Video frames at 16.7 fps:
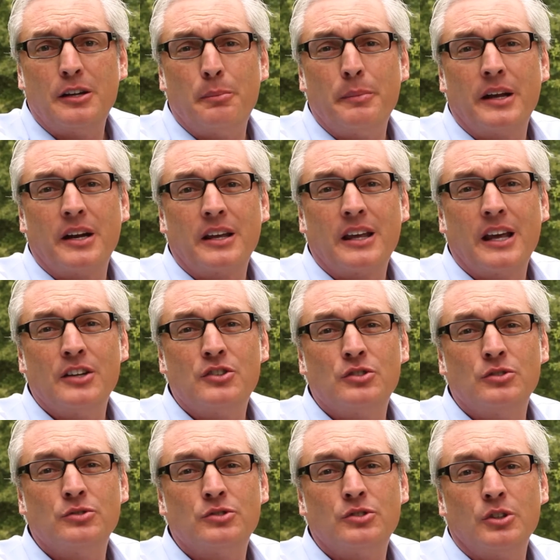
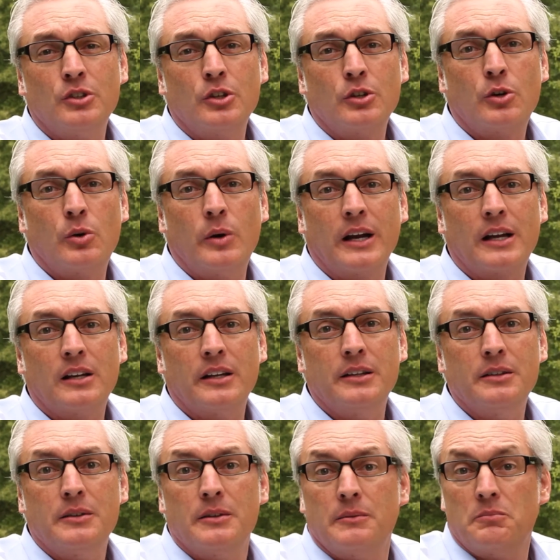medications correctly,
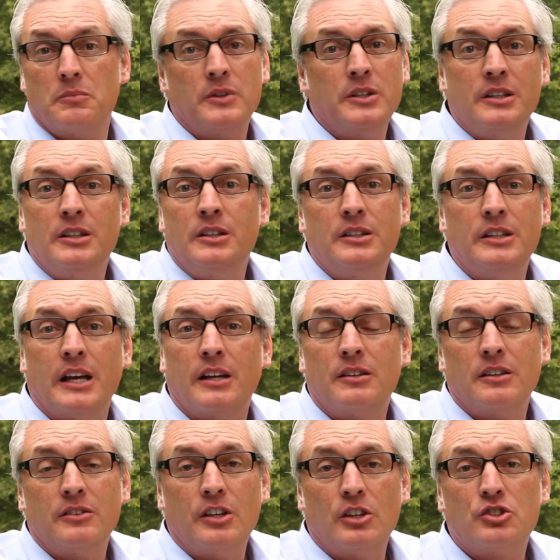yet
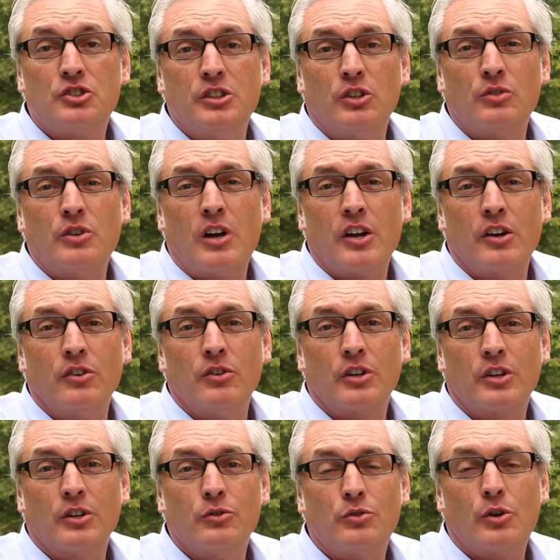they're still not under
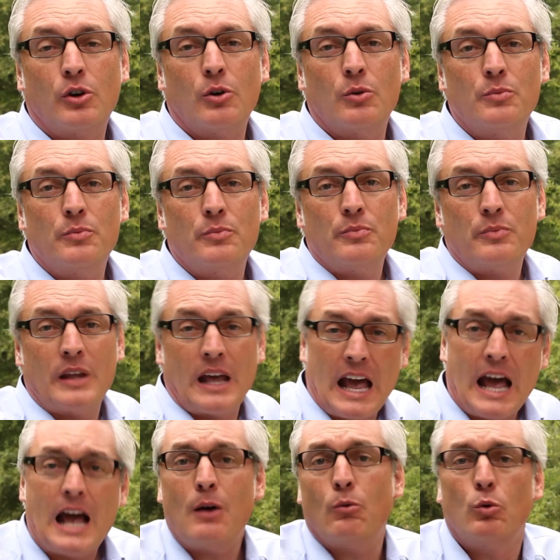control.
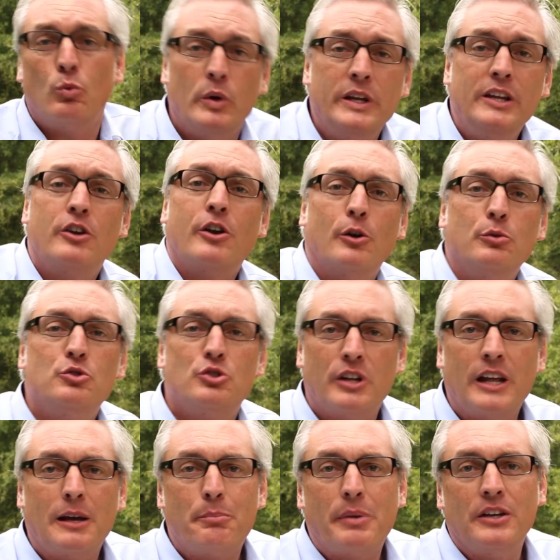How will we coach
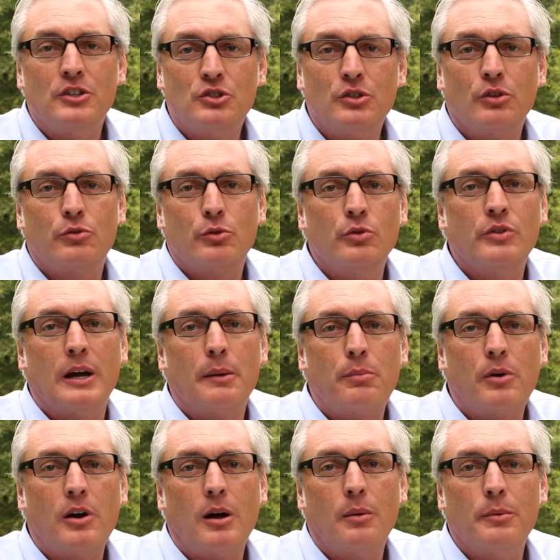that patient through that
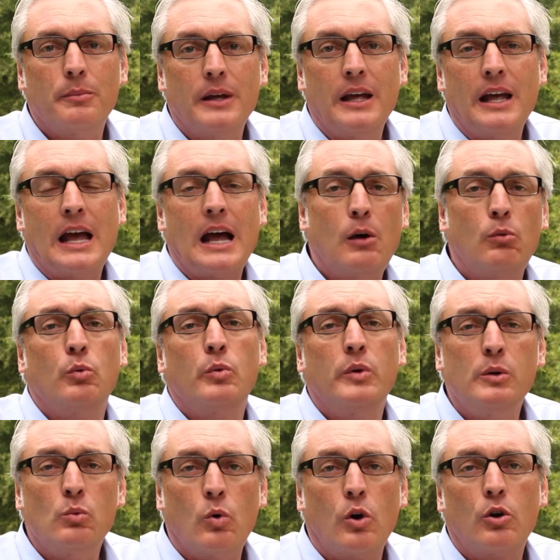problem? How will we
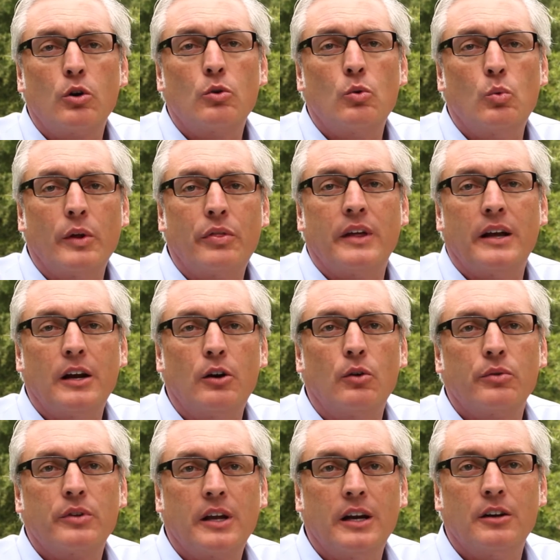work with the
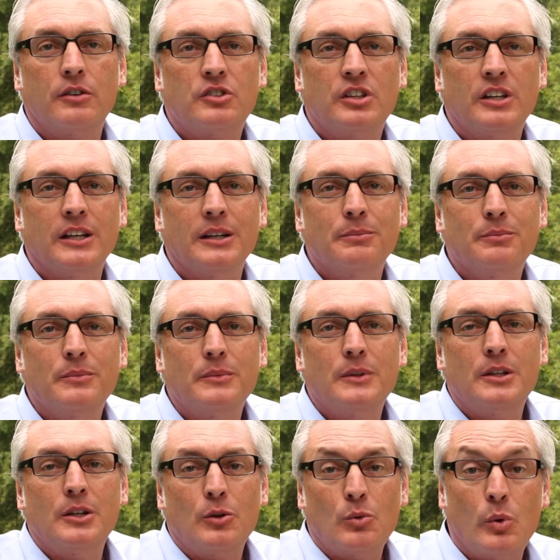healthcare team?
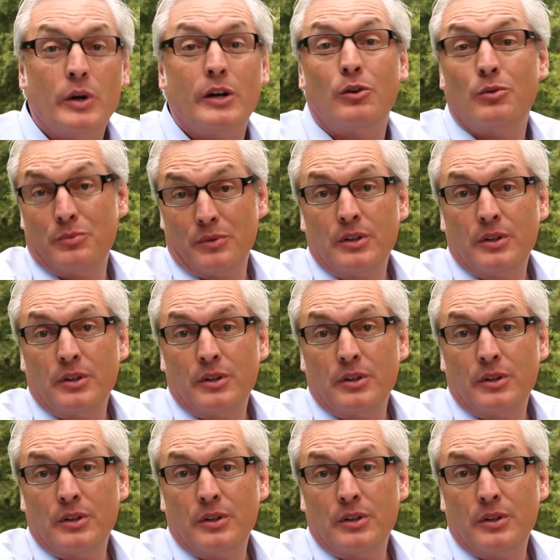Well,